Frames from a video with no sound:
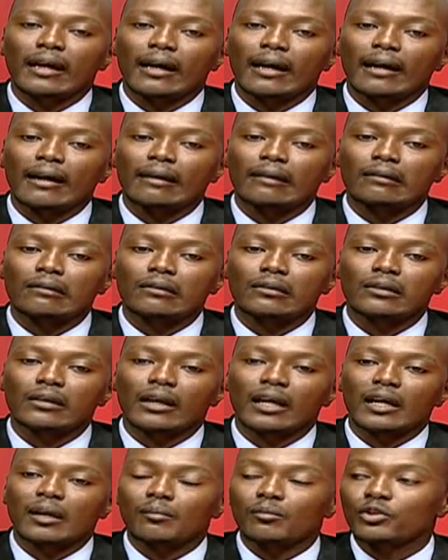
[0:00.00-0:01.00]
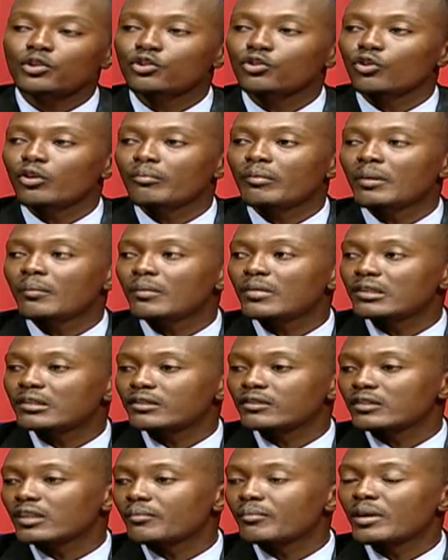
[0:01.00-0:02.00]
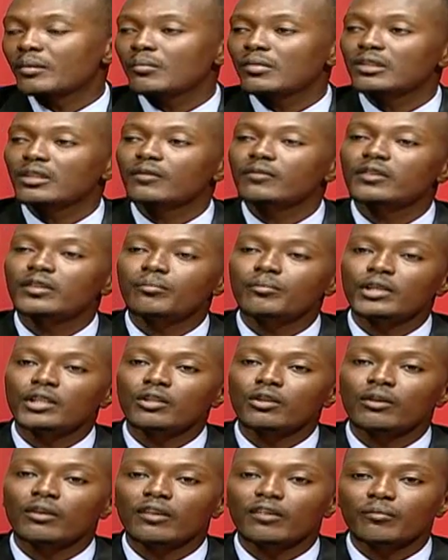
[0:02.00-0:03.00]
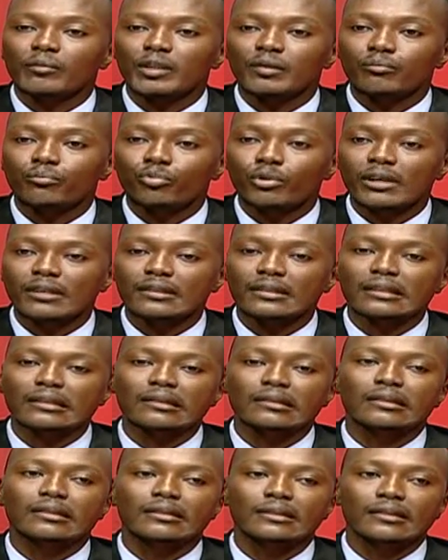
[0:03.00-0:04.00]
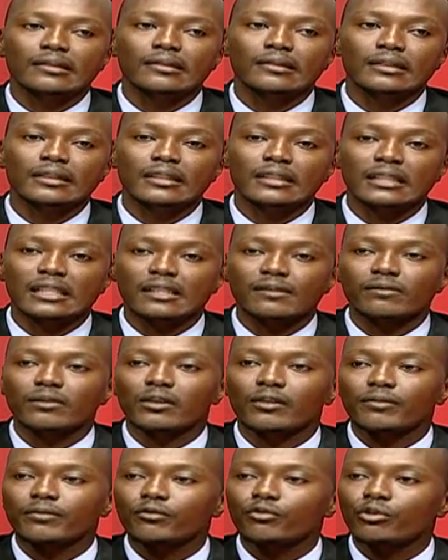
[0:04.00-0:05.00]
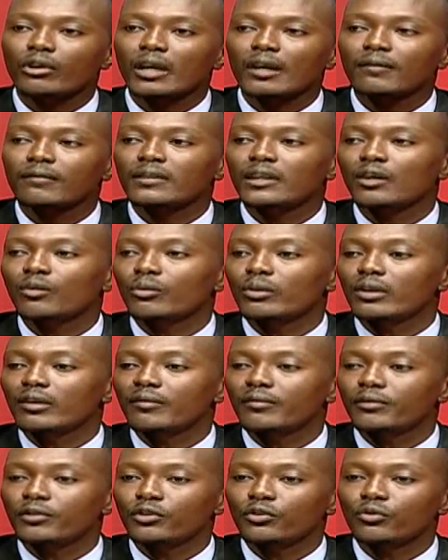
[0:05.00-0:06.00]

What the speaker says: And I am sure some members of the media would have been present to see the level of craft that would have,